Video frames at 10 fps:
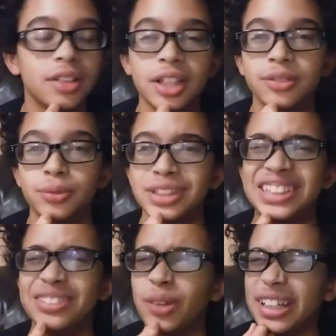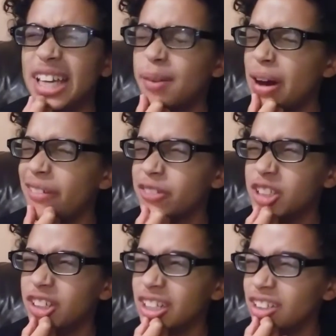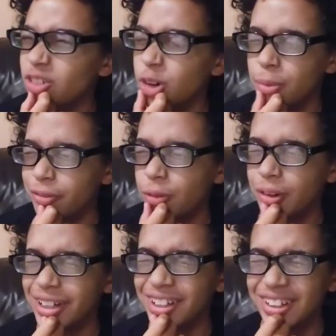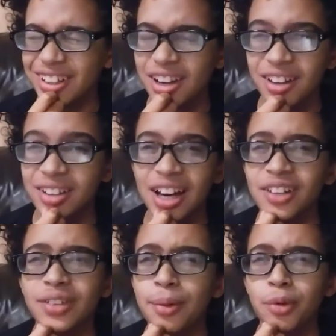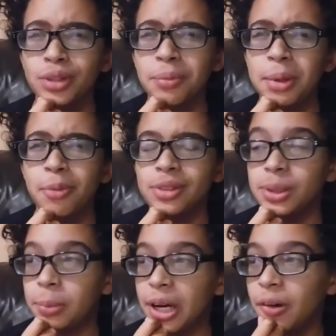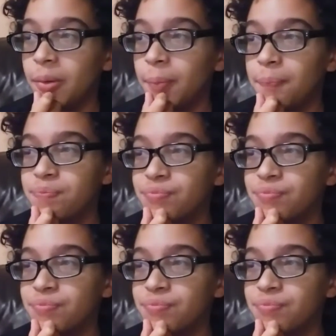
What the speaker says: That was what came after it or before it. I don't remember what the meme was about.